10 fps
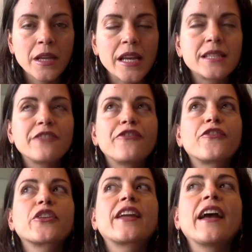It's in
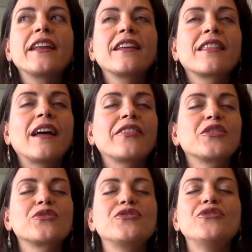forgetting that
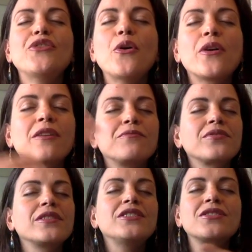there's no
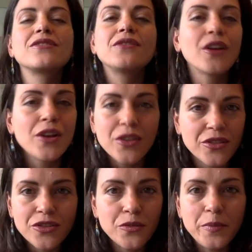completion
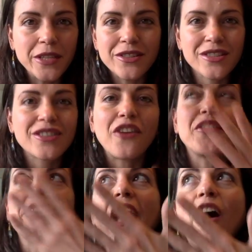to be
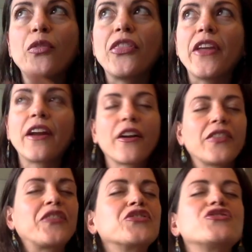discovered out there,
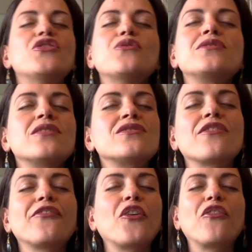that there's no sense
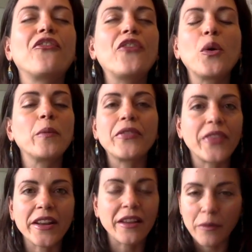of fulfillment
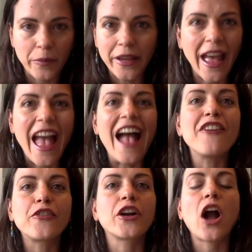that can be
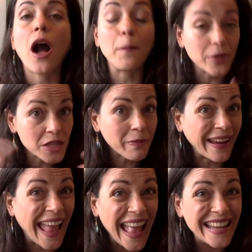ever accomplished
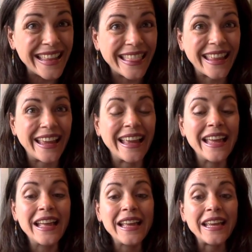by anything
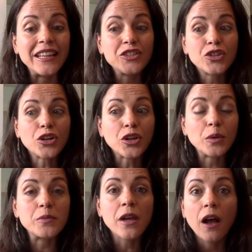in
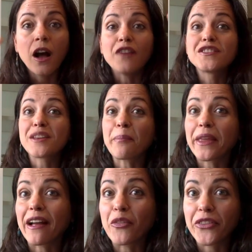terms of
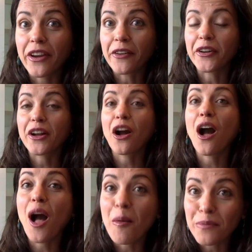something out there, an
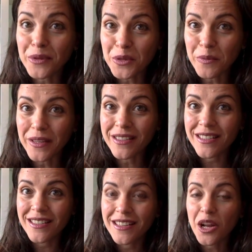accomplishment,
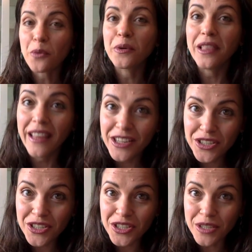a
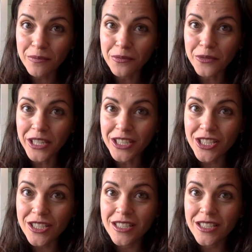relationship reached,